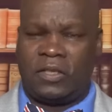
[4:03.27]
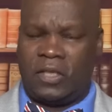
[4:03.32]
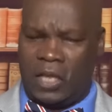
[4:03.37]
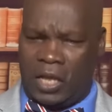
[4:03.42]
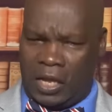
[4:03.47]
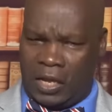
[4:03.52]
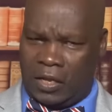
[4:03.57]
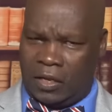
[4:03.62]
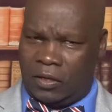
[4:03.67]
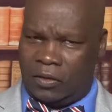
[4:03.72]

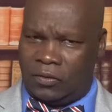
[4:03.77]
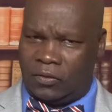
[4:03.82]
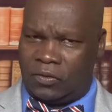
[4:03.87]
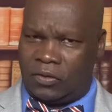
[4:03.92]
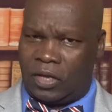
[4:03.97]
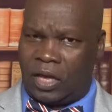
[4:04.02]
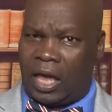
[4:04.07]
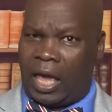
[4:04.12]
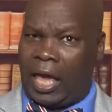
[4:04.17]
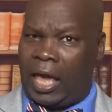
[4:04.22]
things
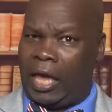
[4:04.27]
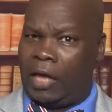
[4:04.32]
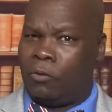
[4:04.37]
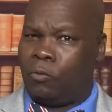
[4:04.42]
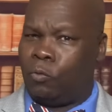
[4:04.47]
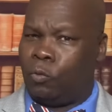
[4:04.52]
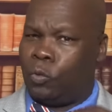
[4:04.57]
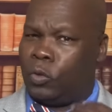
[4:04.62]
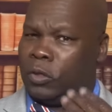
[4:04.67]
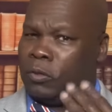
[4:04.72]

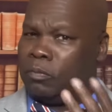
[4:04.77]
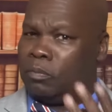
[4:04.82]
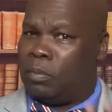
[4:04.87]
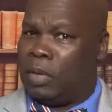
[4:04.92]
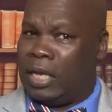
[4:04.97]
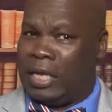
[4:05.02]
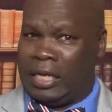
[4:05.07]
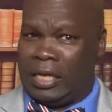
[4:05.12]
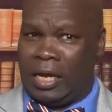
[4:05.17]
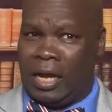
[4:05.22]
and would
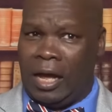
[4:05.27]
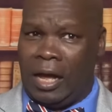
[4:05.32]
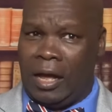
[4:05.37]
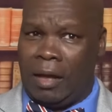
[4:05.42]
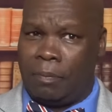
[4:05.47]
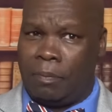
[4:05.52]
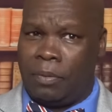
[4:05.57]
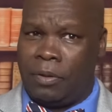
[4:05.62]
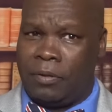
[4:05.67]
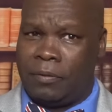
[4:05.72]
make
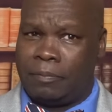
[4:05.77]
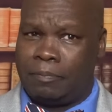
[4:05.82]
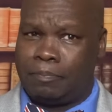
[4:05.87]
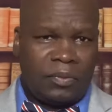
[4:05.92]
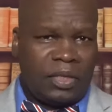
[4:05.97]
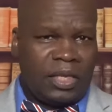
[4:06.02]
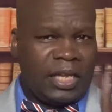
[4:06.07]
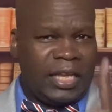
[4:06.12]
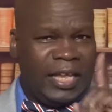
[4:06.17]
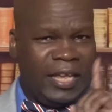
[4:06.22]
up.
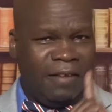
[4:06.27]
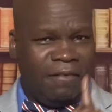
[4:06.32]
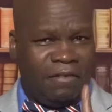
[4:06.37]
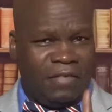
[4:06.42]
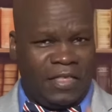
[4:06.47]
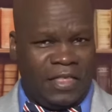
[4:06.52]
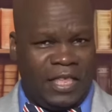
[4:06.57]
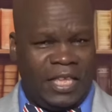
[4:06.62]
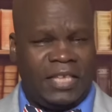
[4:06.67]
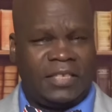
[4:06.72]
If
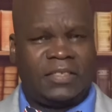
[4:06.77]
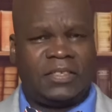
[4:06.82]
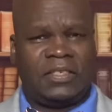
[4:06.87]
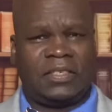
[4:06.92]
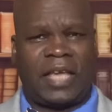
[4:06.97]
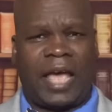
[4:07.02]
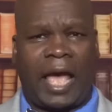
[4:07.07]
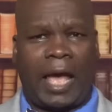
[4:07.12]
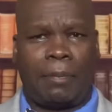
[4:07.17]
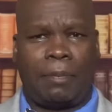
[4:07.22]
this
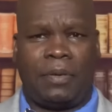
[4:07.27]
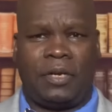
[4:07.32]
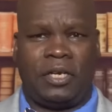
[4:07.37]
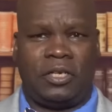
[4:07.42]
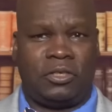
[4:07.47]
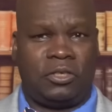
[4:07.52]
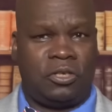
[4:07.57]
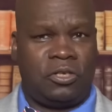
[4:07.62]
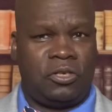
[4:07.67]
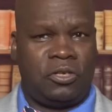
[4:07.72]
is
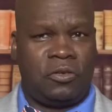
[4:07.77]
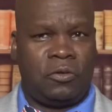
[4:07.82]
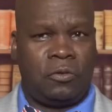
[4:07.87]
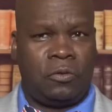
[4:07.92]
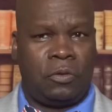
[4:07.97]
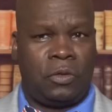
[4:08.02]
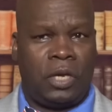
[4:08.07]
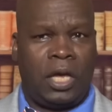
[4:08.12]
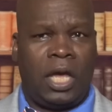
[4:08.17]
happening to you,